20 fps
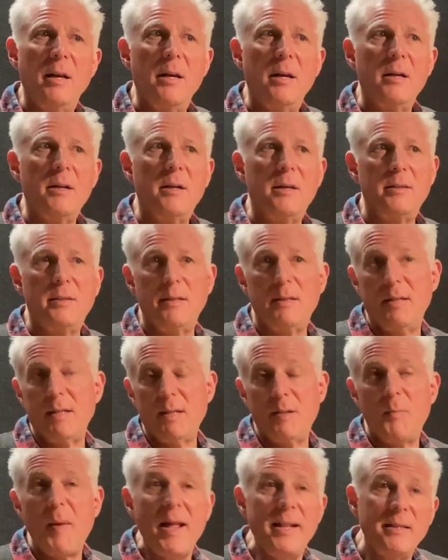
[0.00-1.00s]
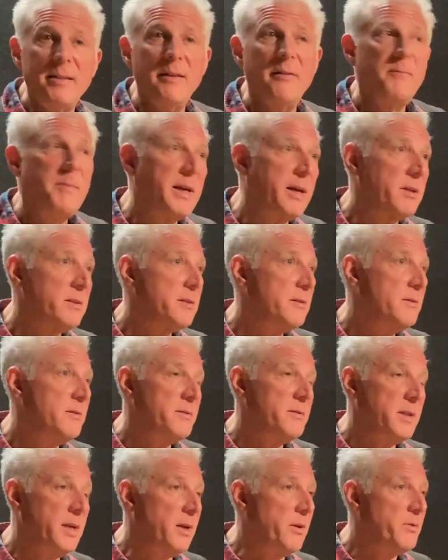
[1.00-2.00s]
because it's expensive, because of,
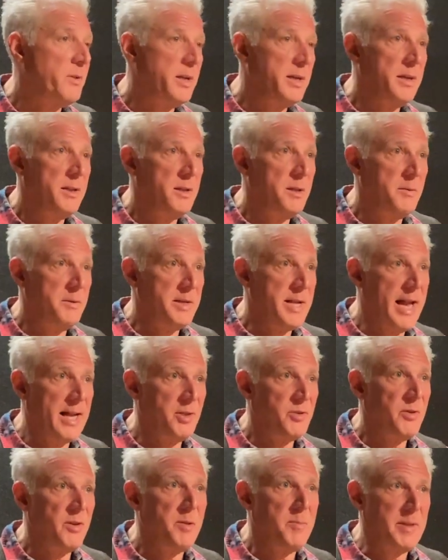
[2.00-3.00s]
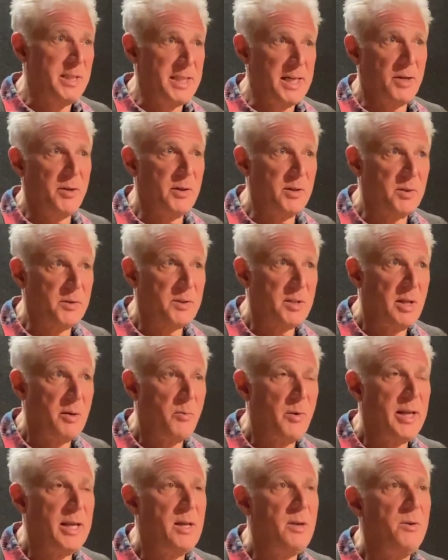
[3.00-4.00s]
the nature of the materials that
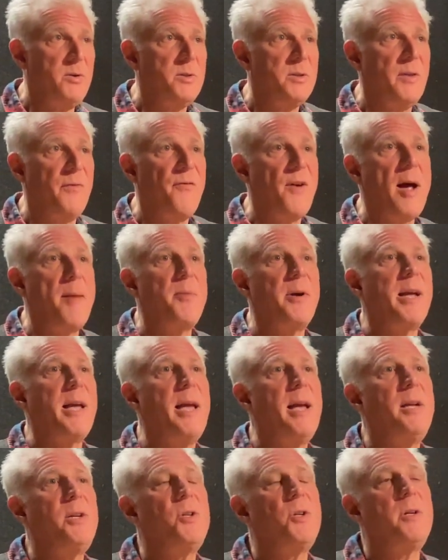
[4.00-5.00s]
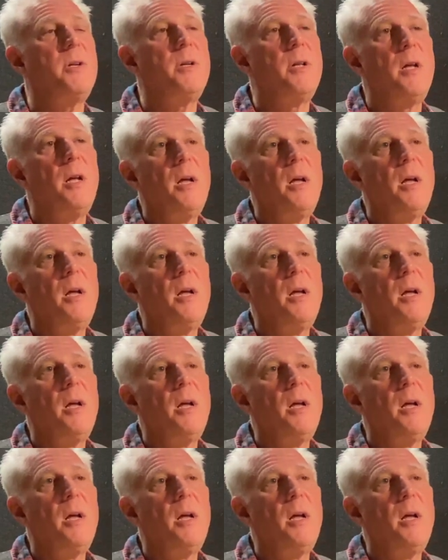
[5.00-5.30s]
we use, the fabrication.